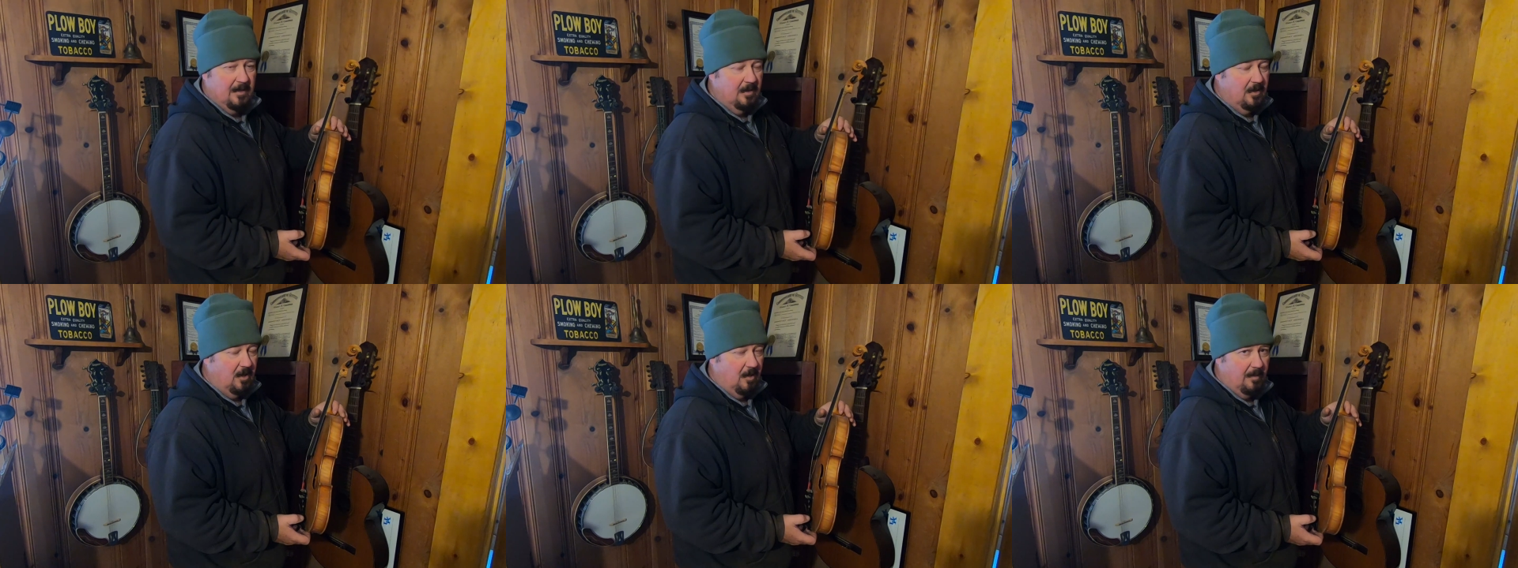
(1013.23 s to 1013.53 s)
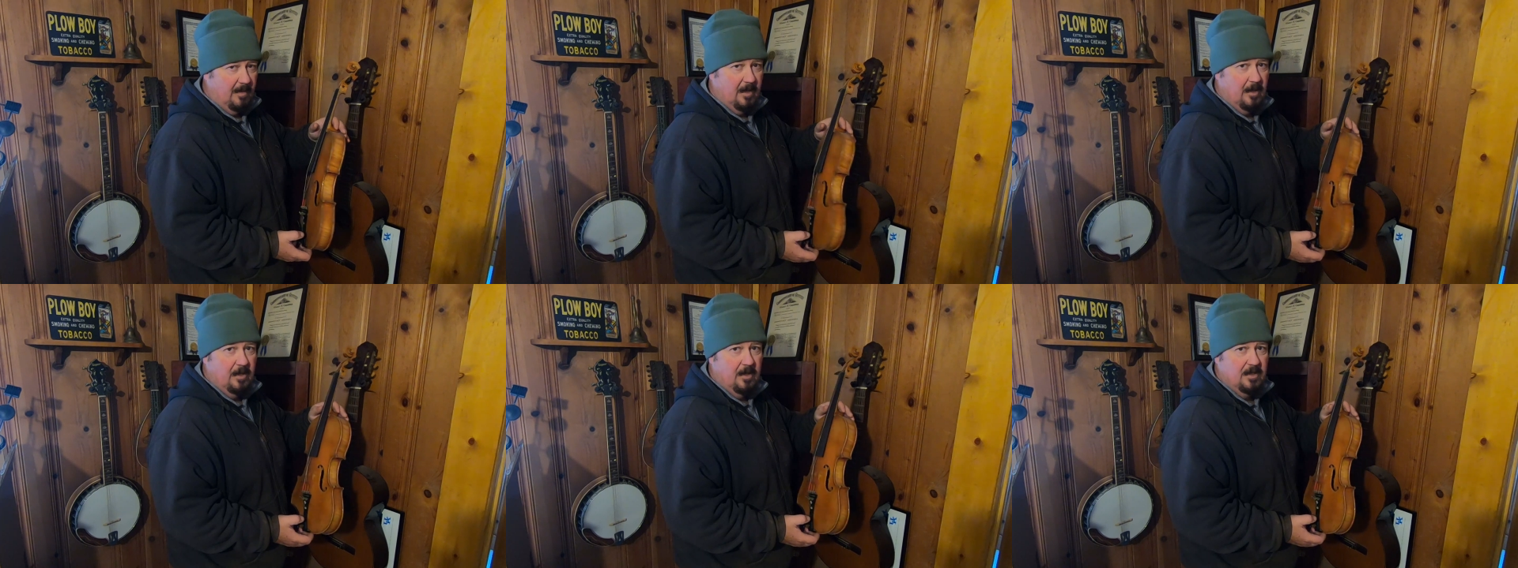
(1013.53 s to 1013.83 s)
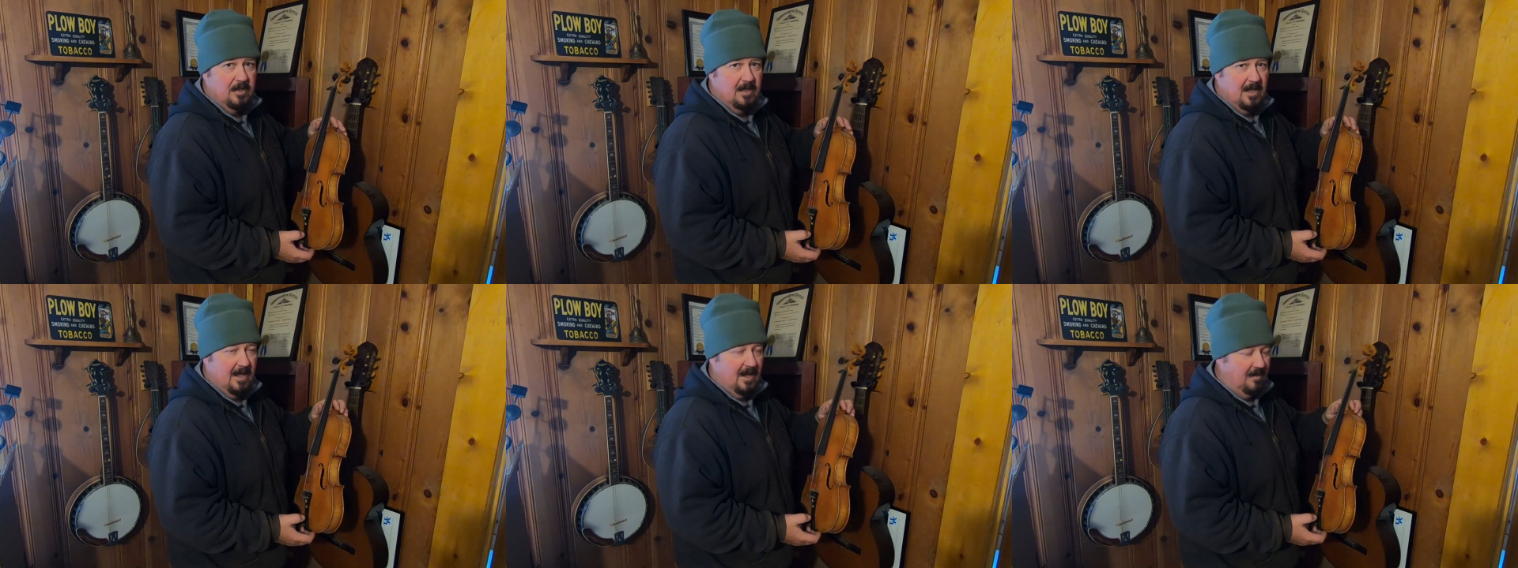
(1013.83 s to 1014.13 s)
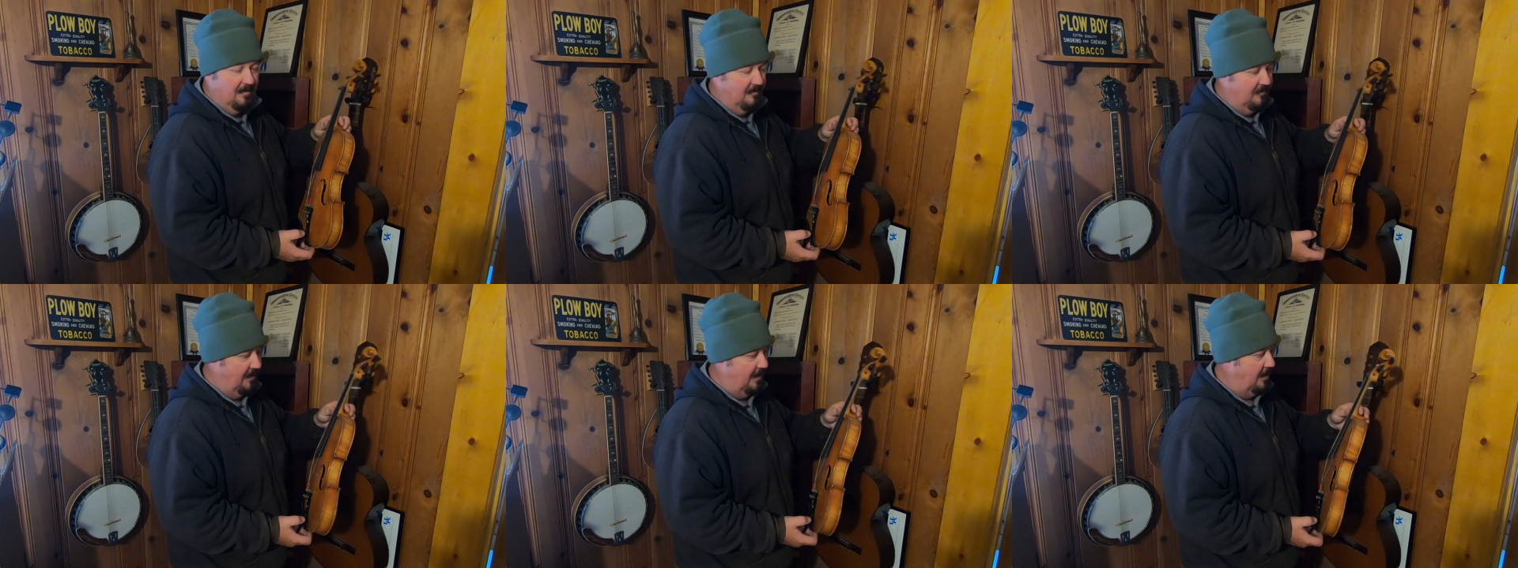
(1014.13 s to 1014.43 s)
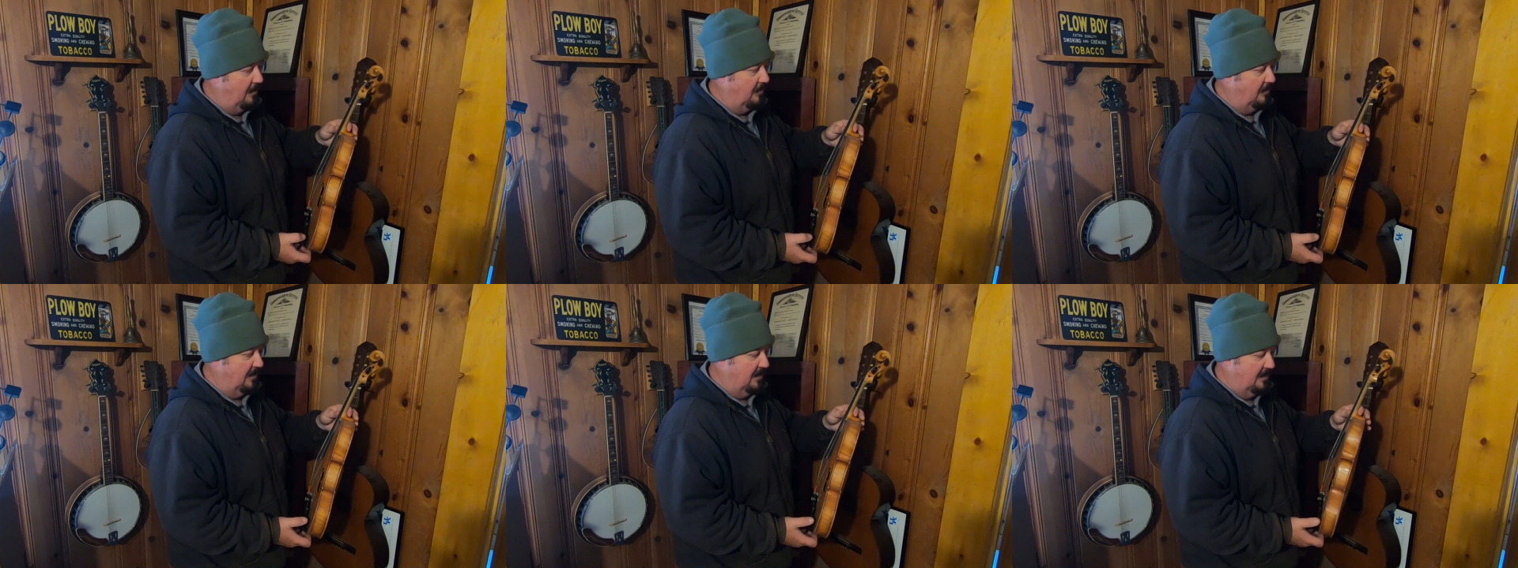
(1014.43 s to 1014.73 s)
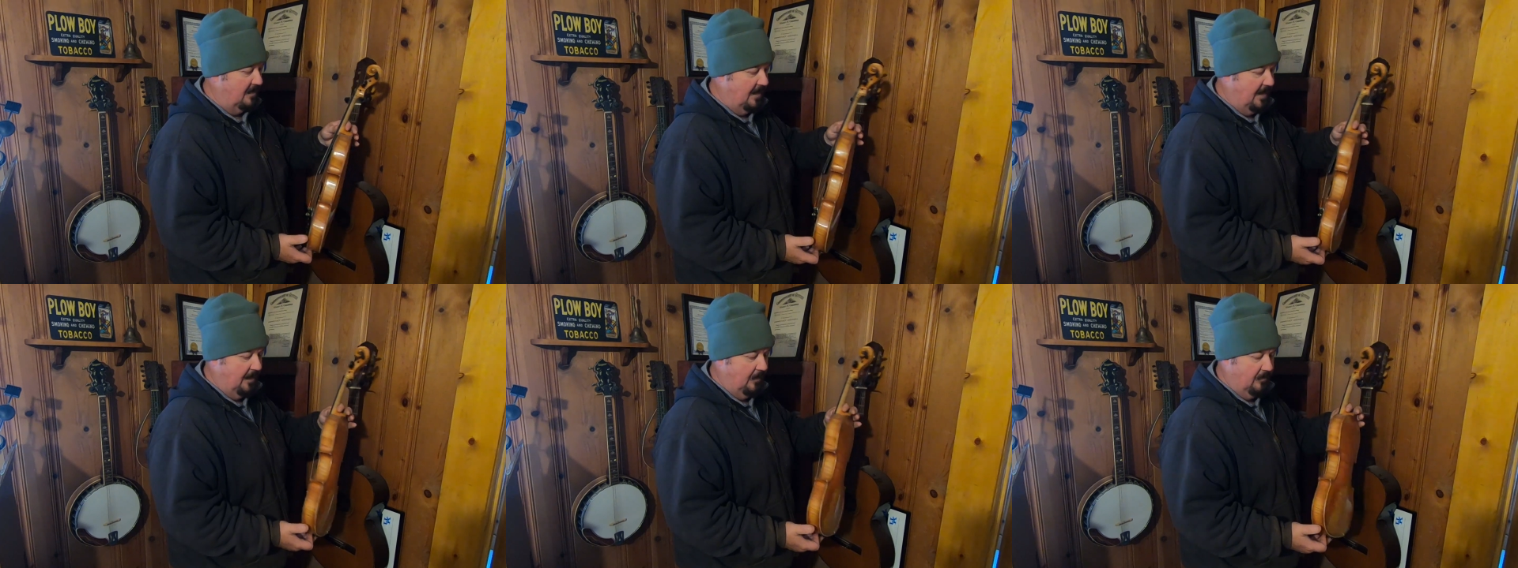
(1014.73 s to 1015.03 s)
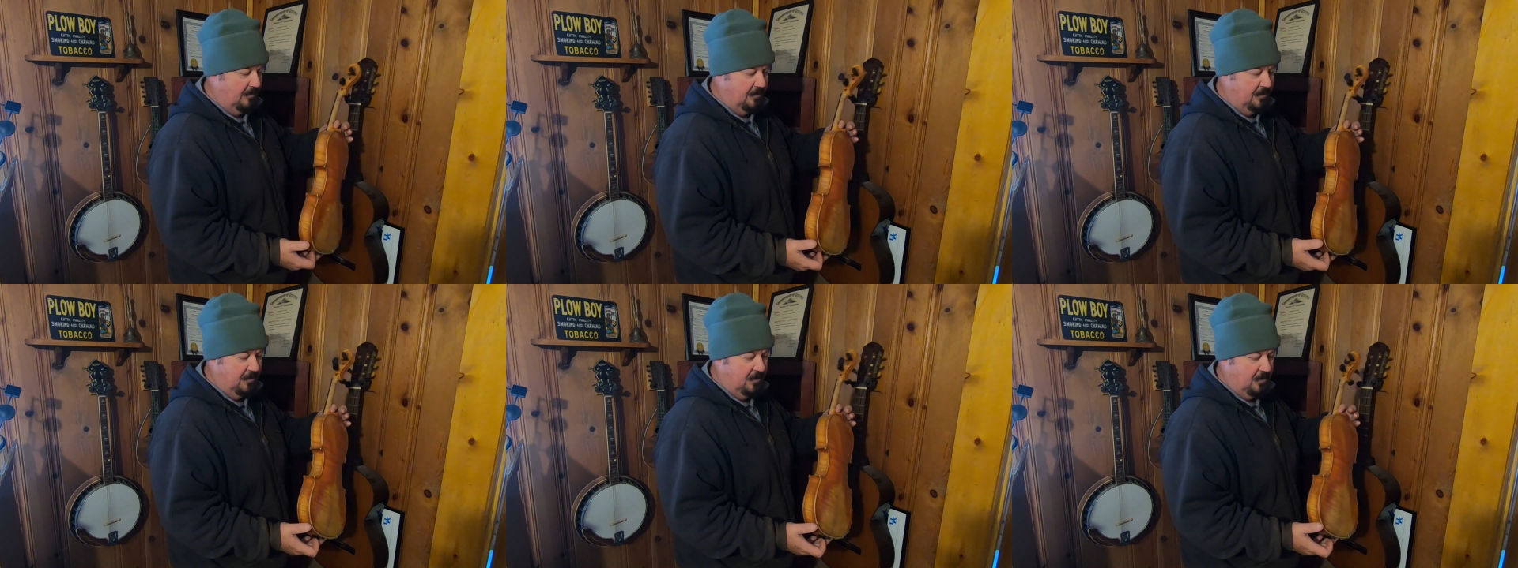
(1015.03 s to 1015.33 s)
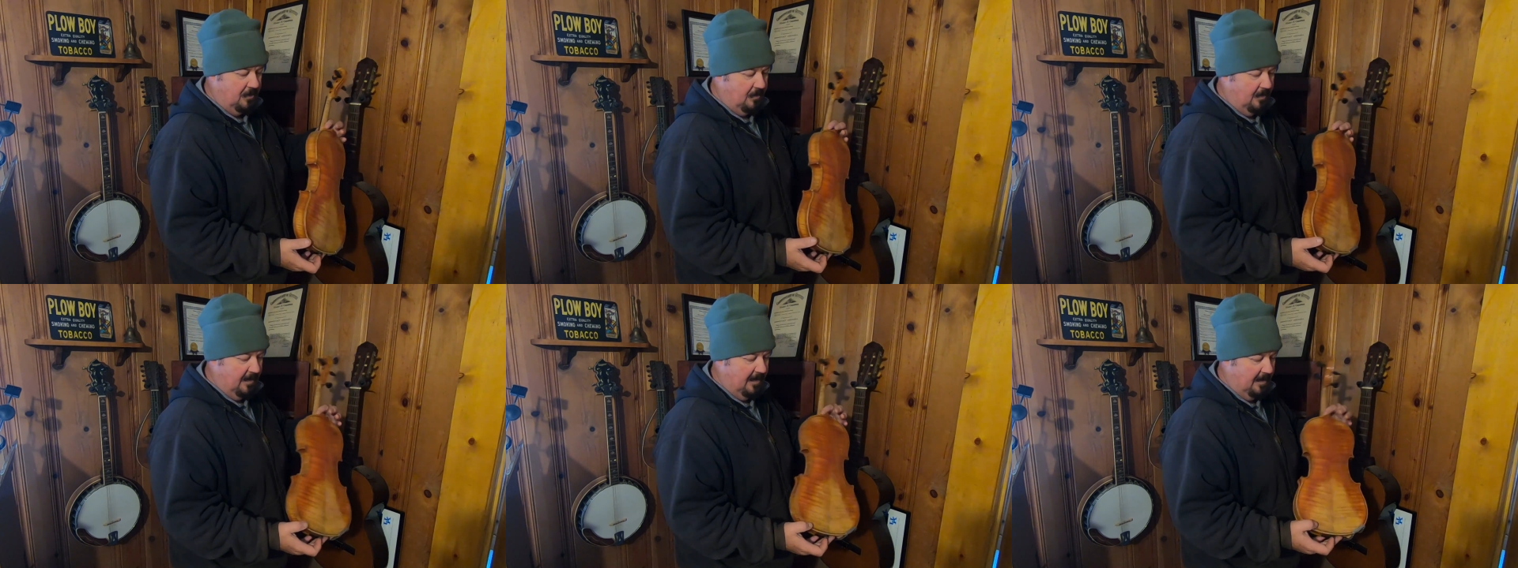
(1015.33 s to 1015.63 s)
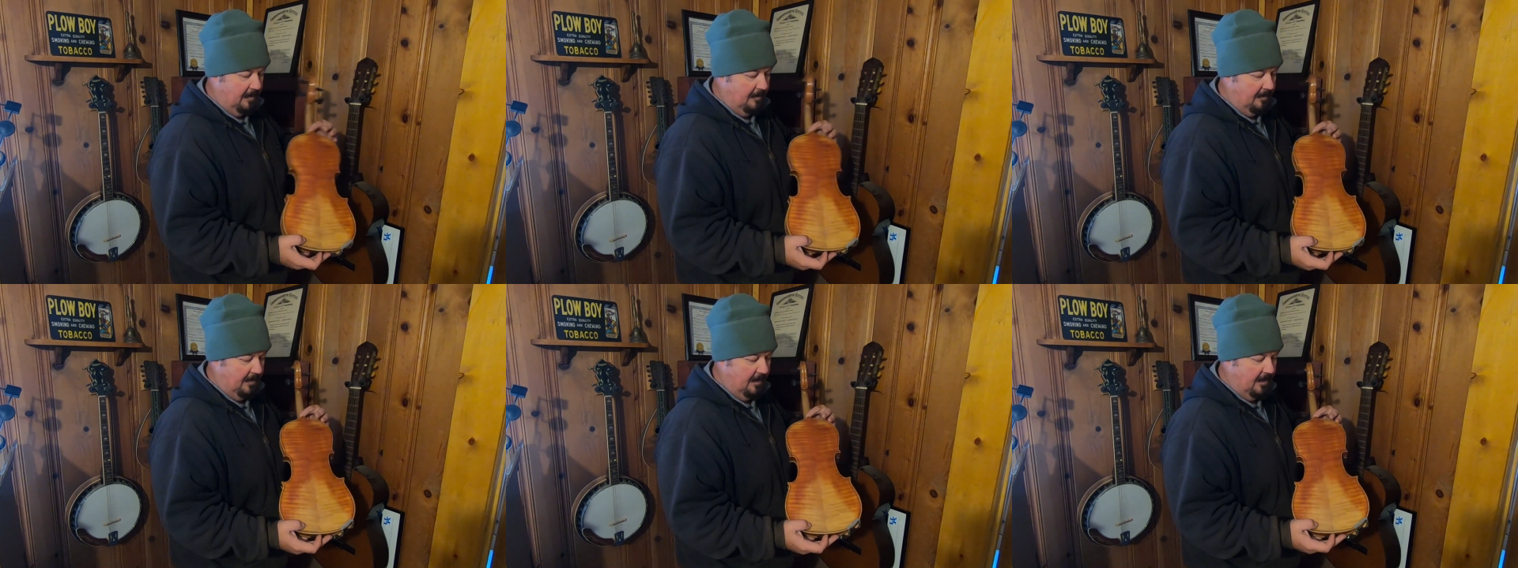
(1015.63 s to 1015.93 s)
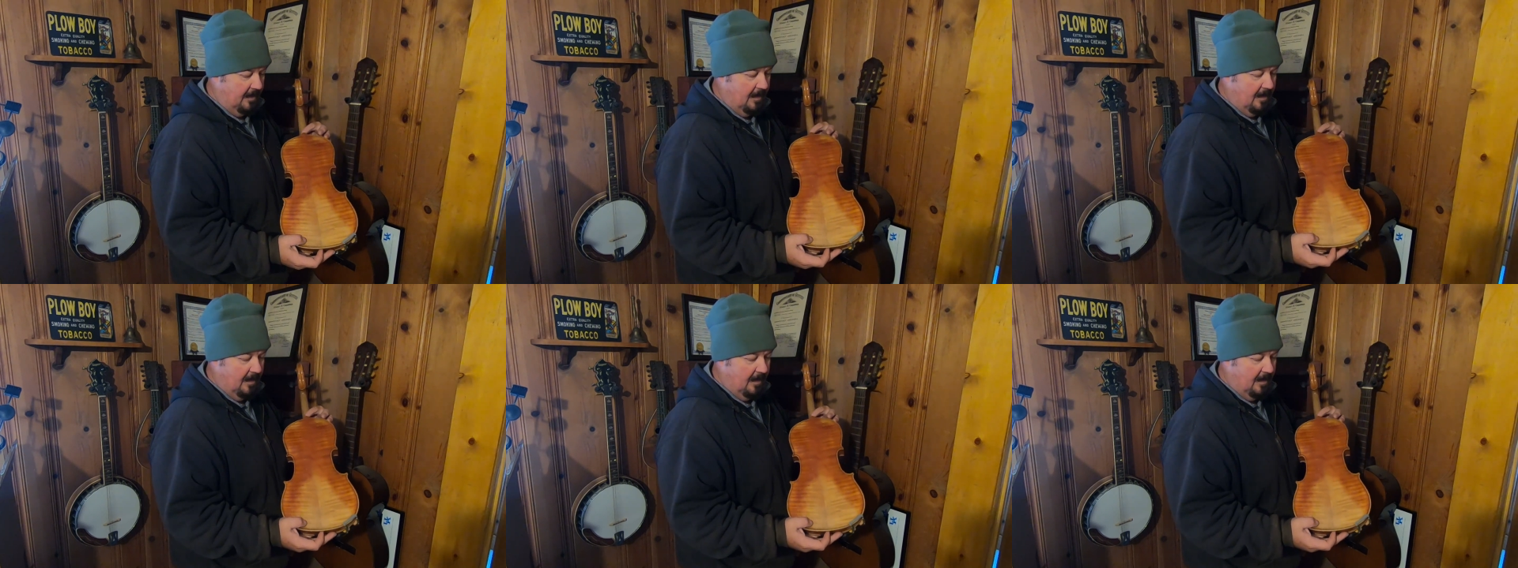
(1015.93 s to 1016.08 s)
You talking about a good sounding fiddle. This thing was scream.